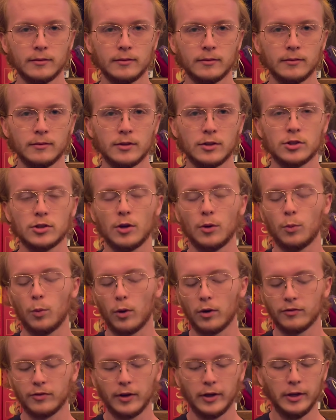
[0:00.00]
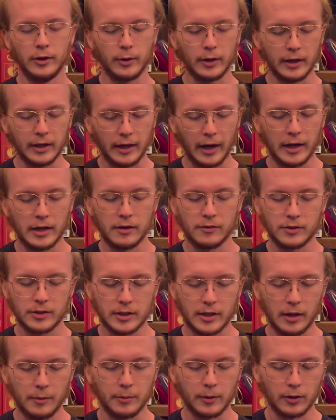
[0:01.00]
So Warfare you can kind of
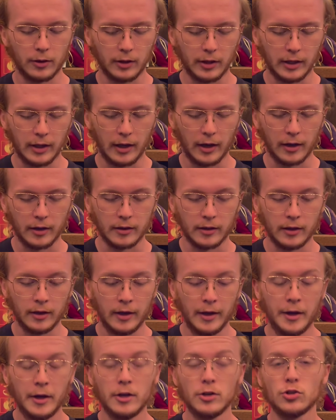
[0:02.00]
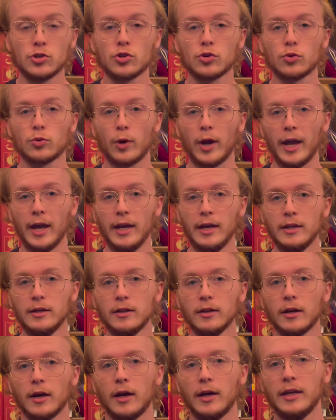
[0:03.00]
skip early on.
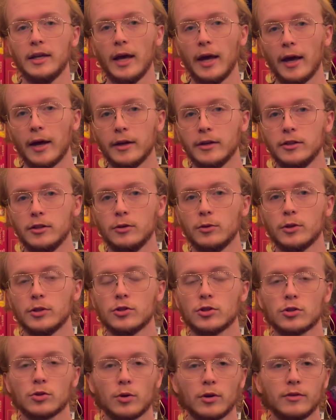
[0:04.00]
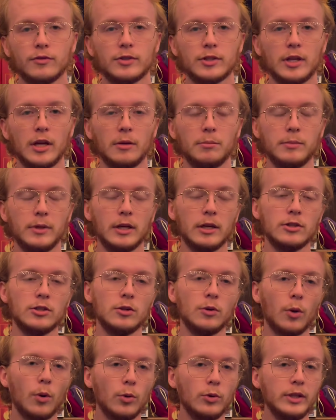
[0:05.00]
Trade, again, you can sort of skip because
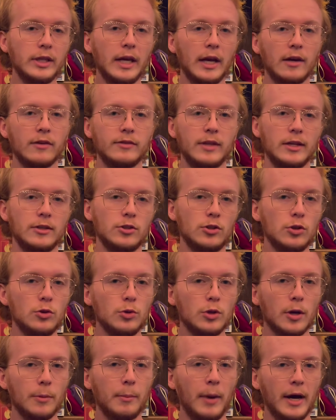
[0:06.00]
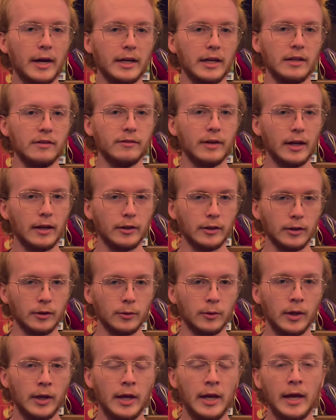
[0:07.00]
you only have that 2 commodity value.
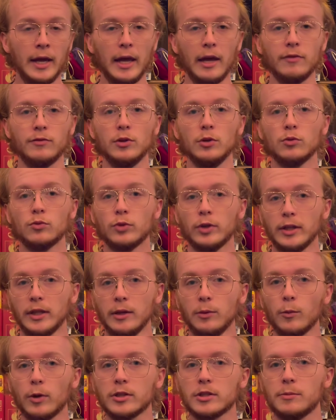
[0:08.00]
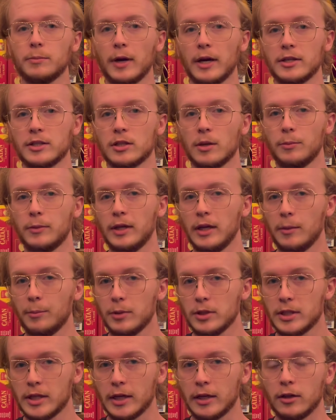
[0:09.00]
If you really want to buy something in
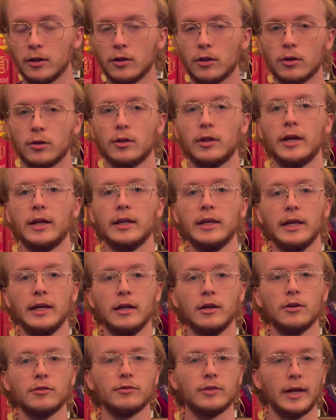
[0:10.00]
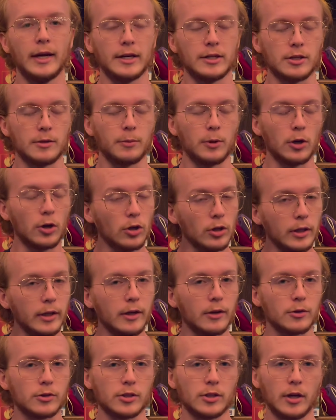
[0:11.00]
particular, like getting your flagship early
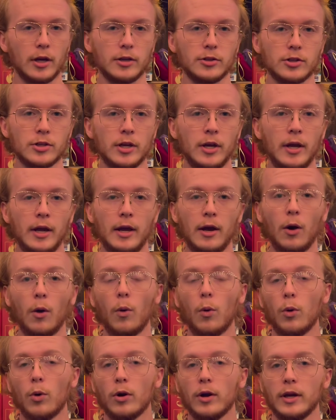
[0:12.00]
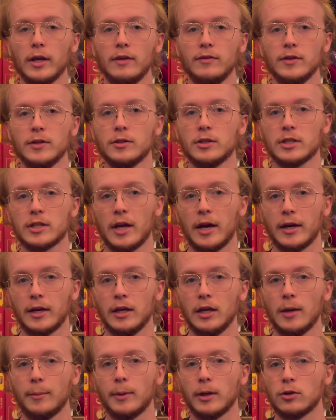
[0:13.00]
or such, or even
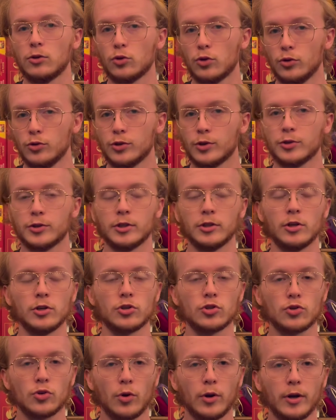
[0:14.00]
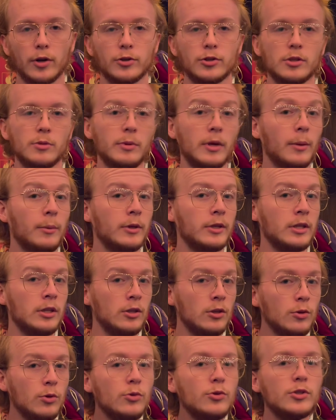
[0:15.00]
stocking up on cruisers or destroyers to be able to
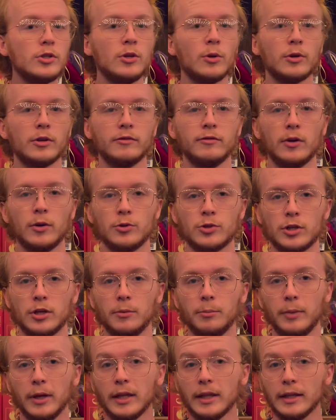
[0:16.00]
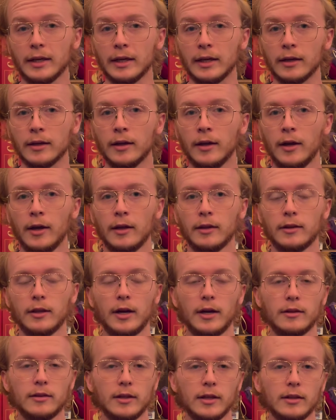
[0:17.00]
use your devotion ability, then
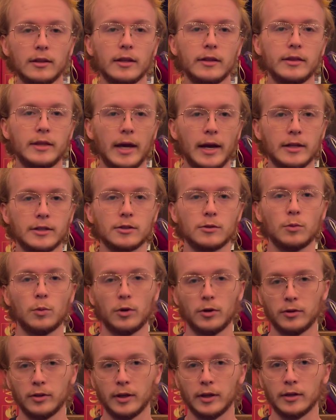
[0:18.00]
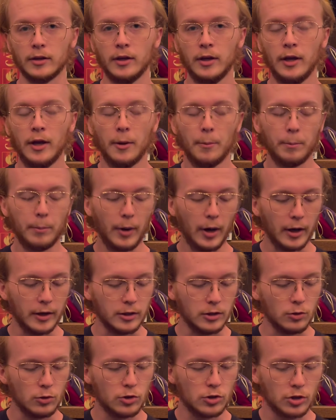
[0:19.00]
I think that that's worth it.
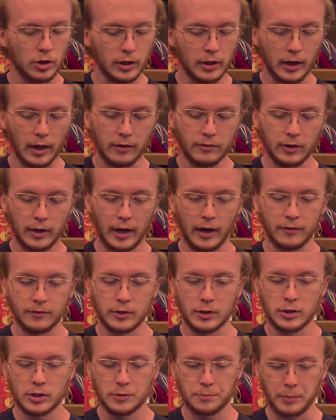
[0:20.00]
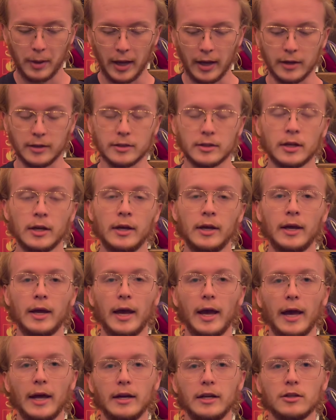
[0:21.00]
But you shouldn't ever have to spend
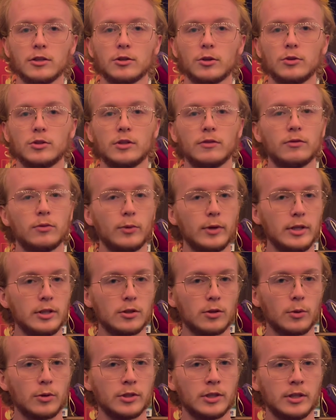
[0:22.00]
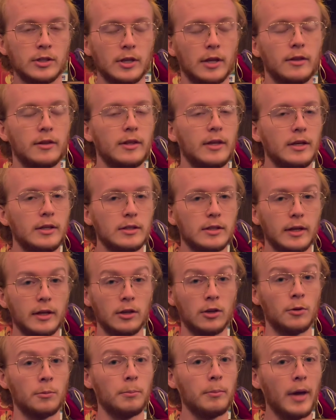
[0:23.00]
any sorts of resources on things like
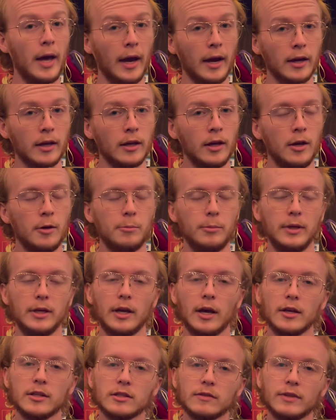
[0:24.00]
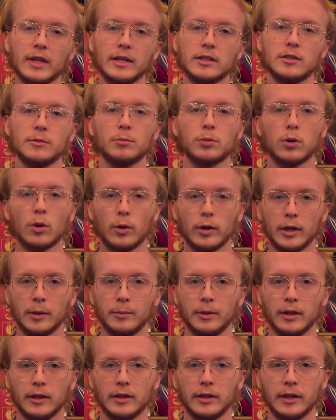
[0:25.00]
your mech because of that deploy
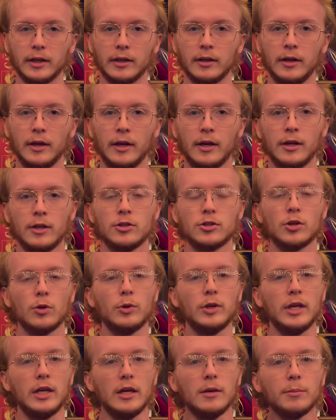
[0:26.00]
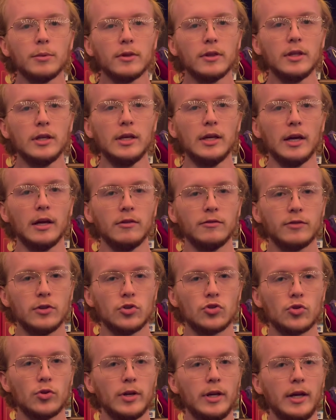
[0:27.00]
ability. So keep the
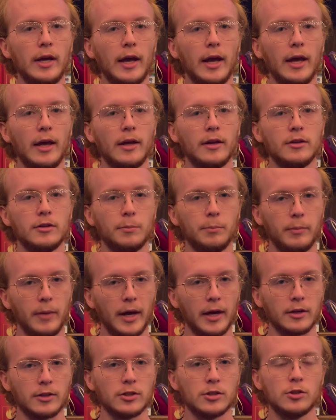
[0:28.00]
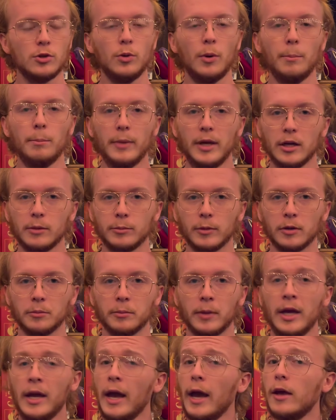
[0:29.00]
infantry and mechs to a minimum
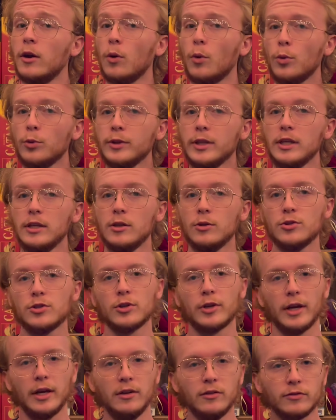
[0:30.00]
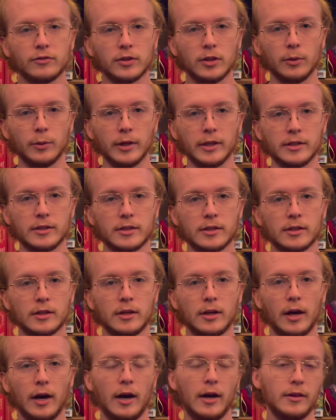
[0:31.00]
and only use your influence
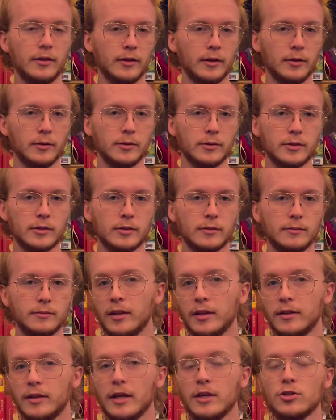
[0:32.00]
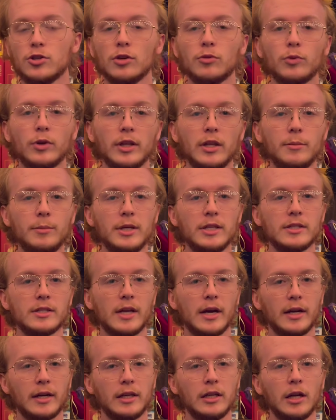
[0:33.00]
on those. They should really be
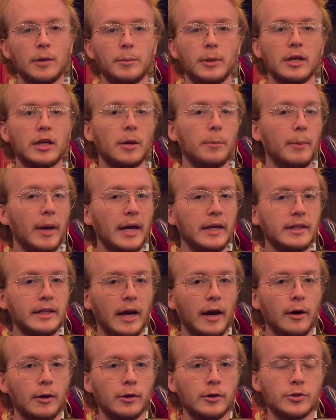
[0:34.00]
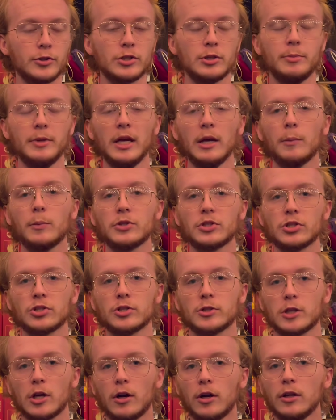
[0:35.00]
stocking up on command counters to be able to
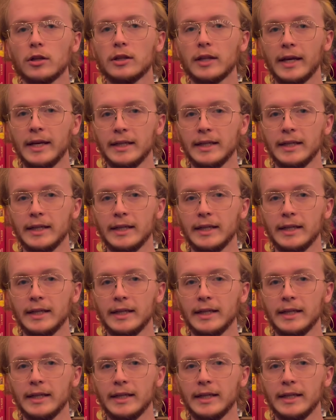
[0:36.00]
stall late